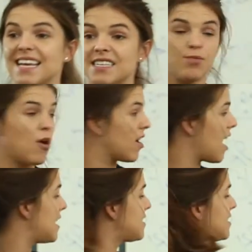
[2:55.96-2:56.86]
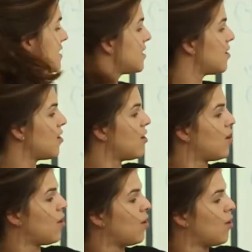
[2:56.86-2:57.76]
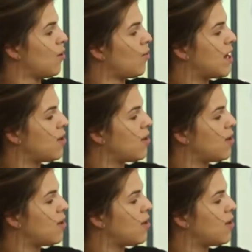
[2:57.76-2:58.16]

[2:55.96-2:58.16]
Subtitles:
guess what, guys? We're